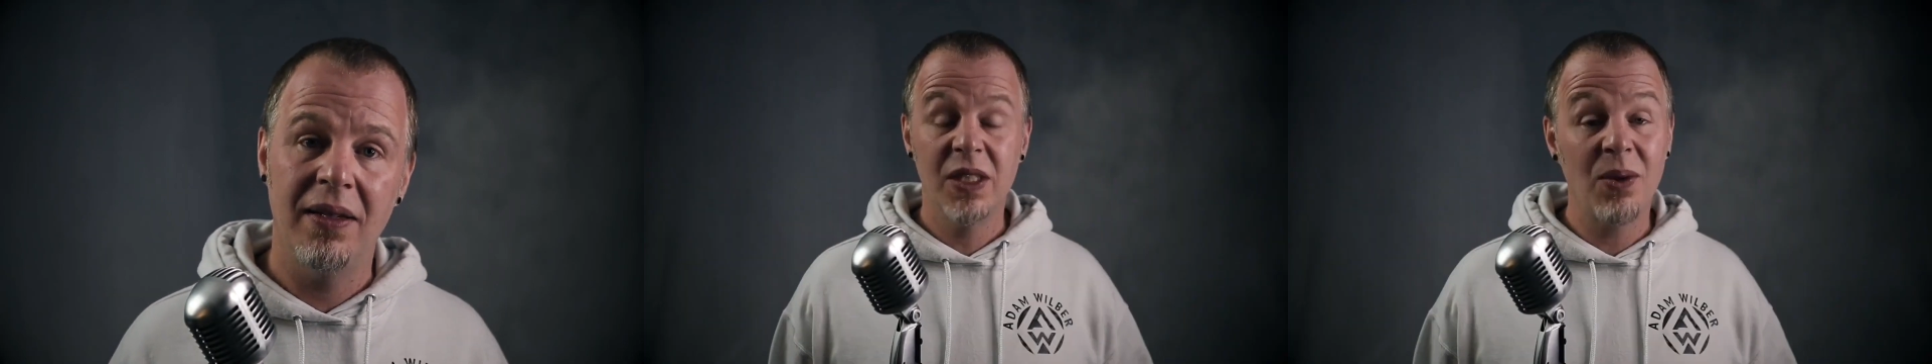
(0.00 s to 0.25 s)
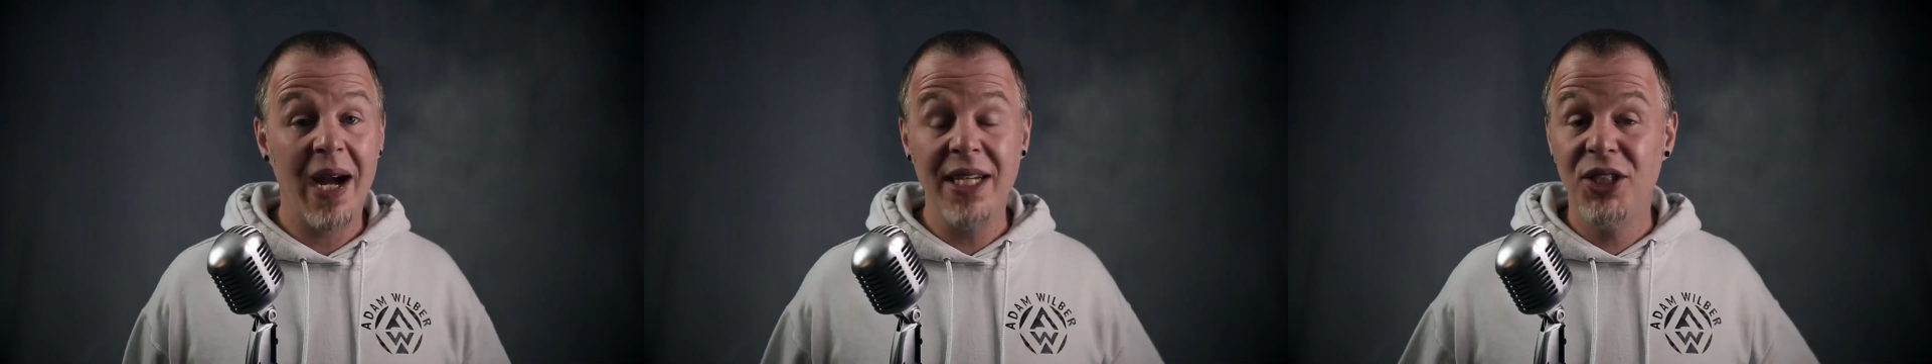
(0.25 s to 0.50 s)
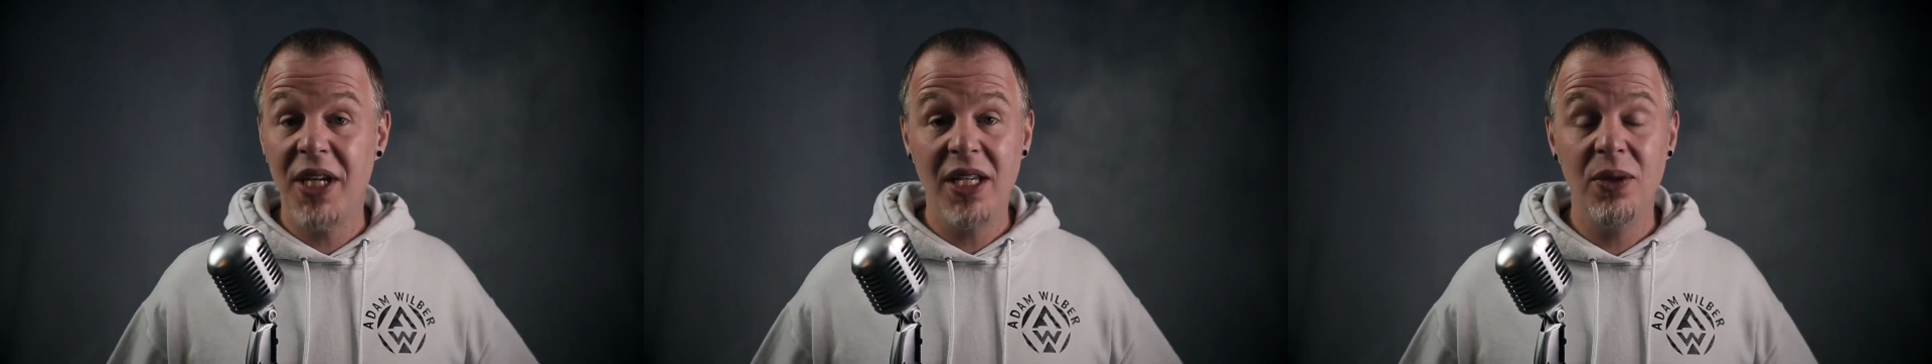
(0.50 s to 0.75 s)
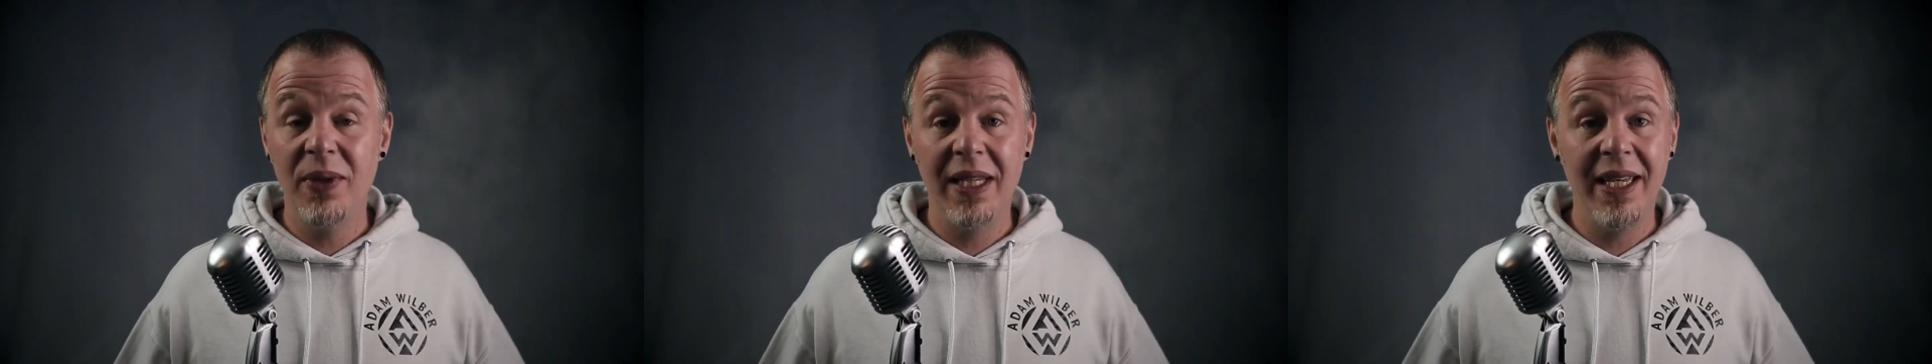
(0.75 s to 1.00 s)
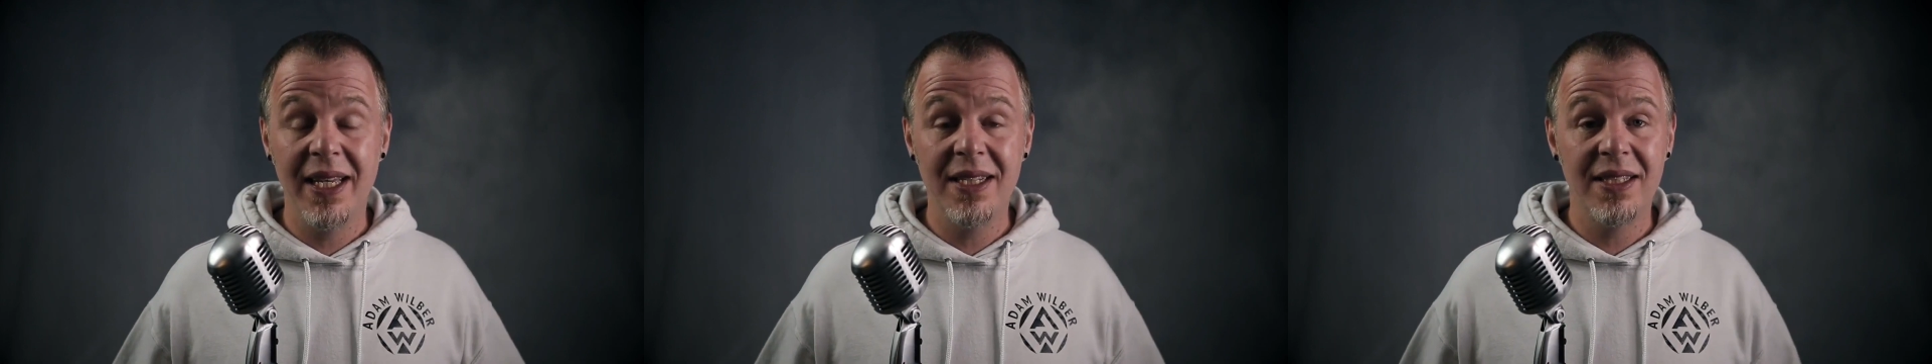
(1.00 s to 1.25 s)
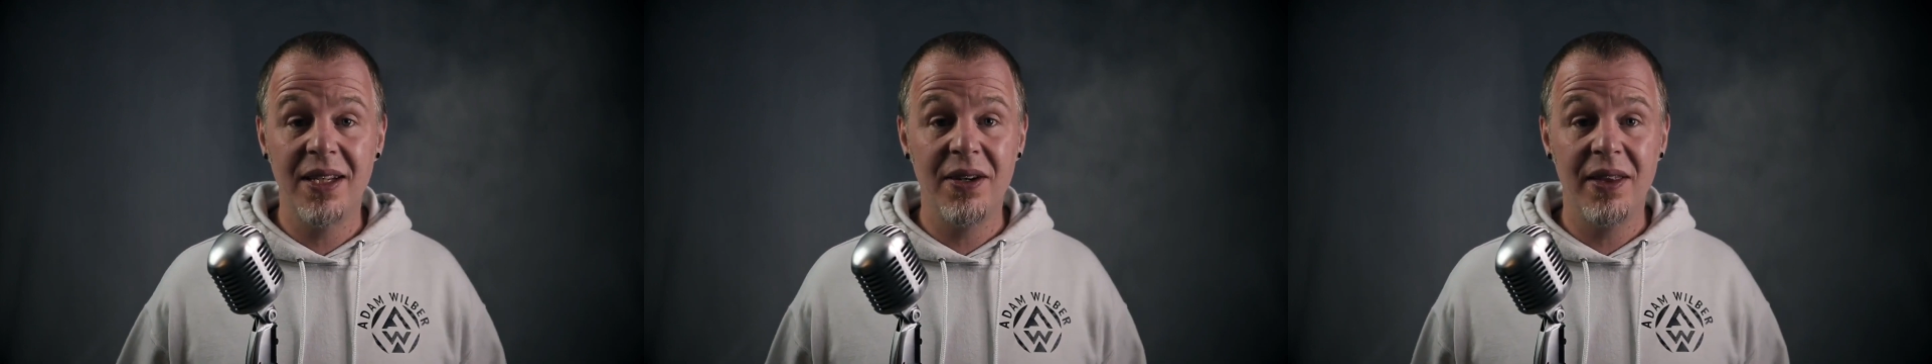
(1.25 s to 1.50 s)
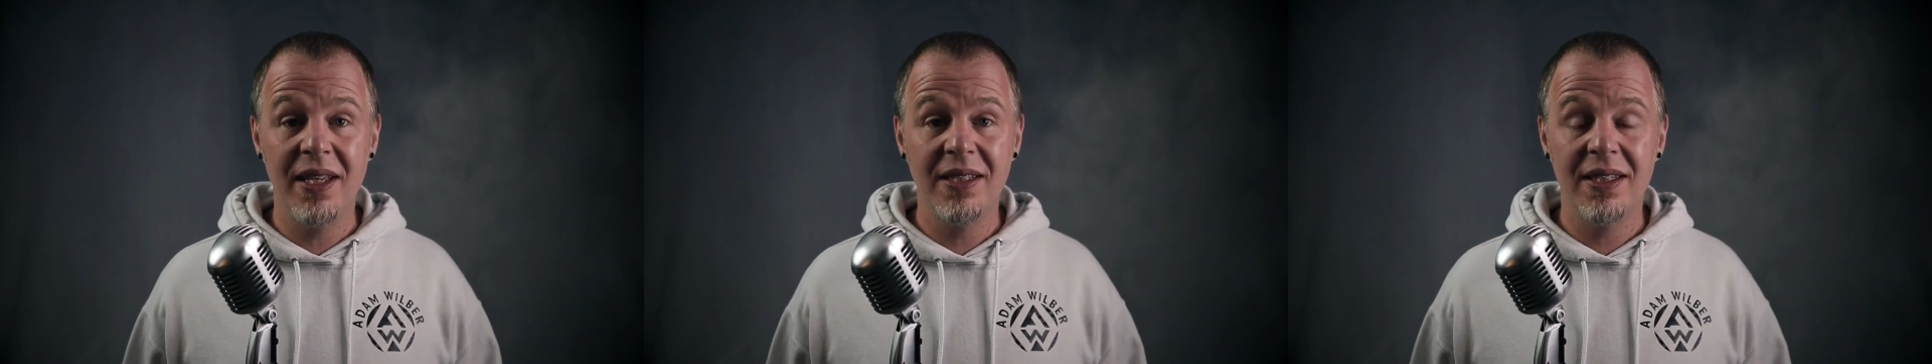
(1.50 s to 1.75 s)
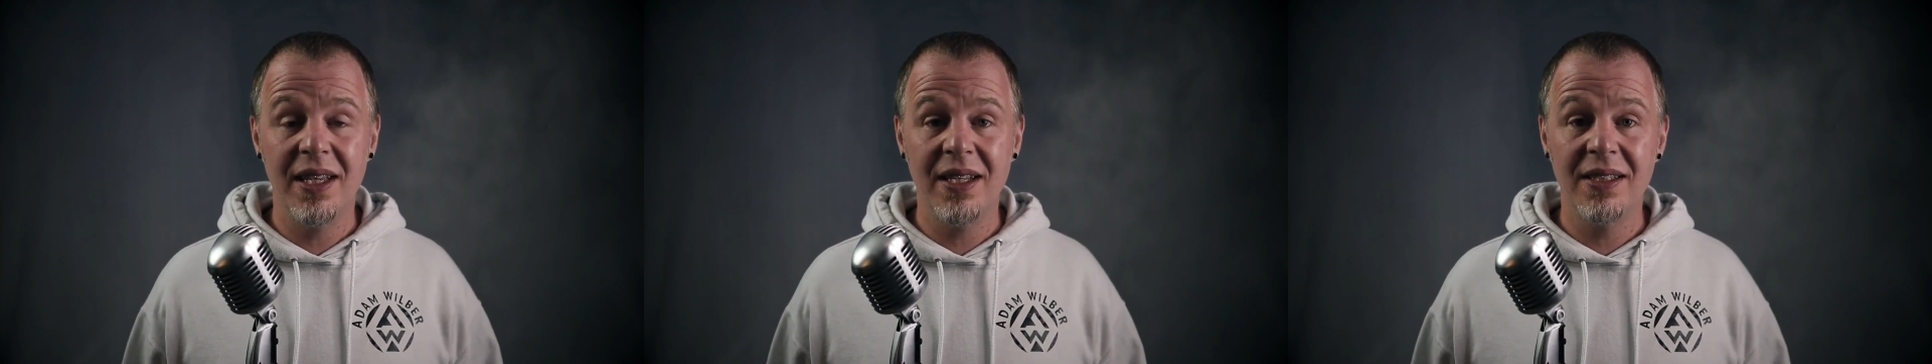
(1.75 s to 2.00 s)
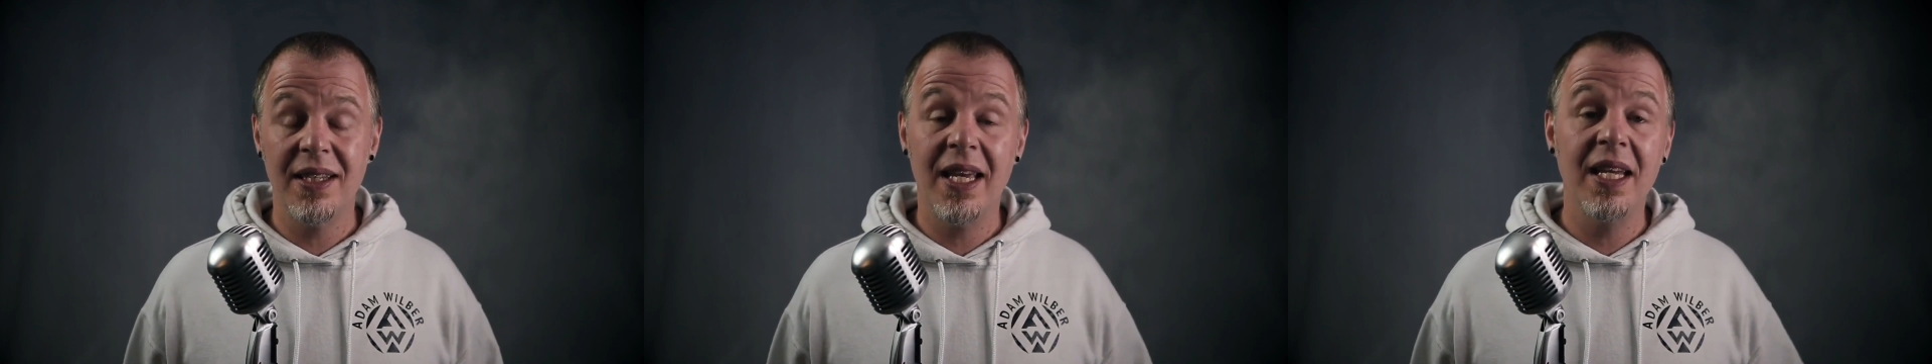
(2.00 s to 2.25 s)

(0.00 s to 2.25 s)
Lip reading: So I genuinely consider these things